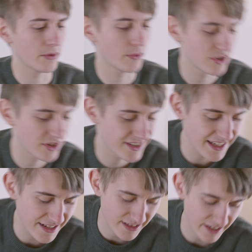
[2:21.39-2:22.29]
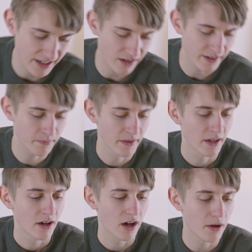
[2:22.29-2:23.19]
which is decently light,
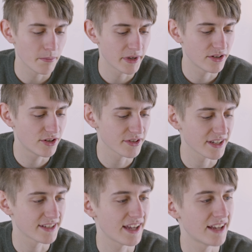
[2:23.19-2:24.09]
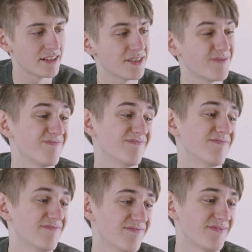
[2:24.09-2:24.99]
but it does extend
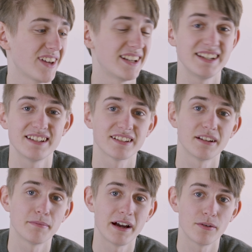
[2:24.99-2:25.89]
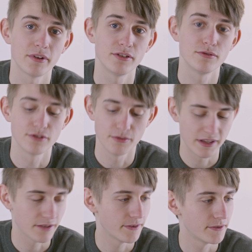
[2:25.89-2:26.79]
a decent amount when you zoom
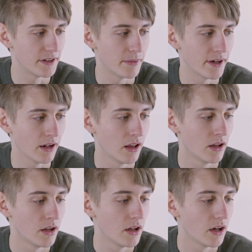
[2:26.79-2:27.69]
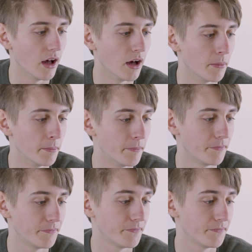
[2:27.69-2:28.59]
into 50mm.
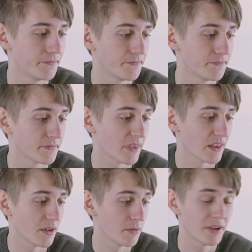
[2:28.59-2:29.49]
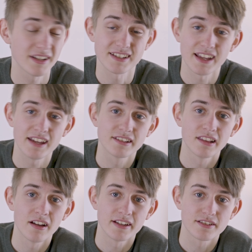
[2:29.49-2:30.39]
But it stays
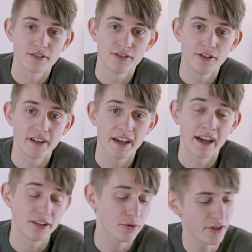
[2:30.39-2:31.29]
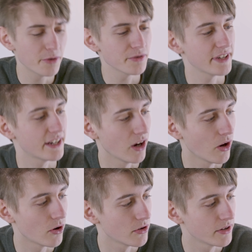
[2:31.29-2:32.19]
light, so do you care? You also get a
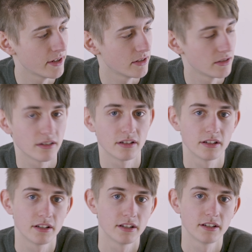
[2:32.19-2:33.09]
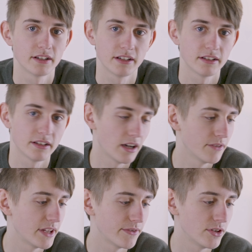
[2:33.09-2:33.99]
lock on it.
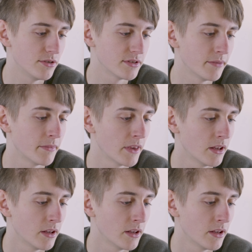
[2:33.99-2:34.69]
I've never used it.